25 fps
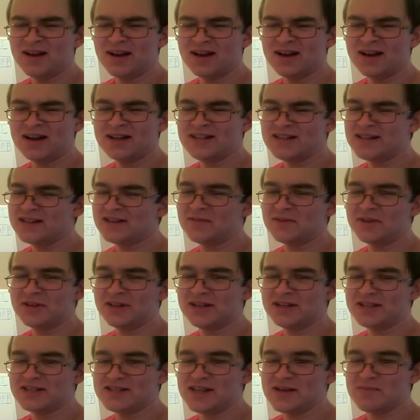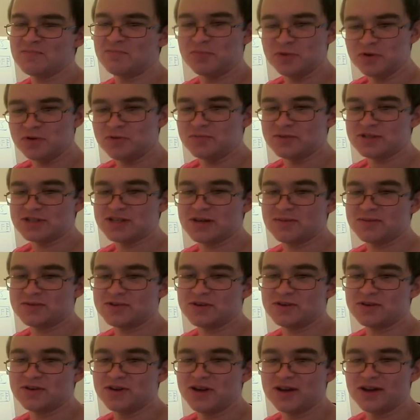I didn't really get to say boom this
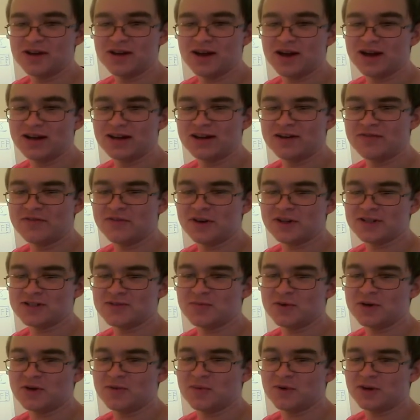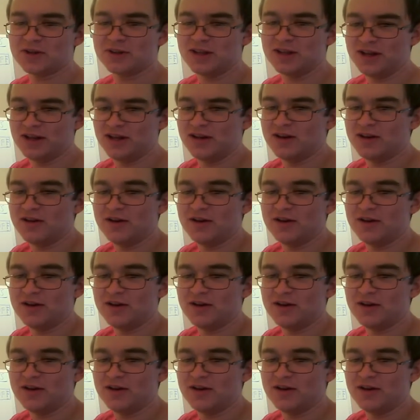episode. I need to find some way to work that in.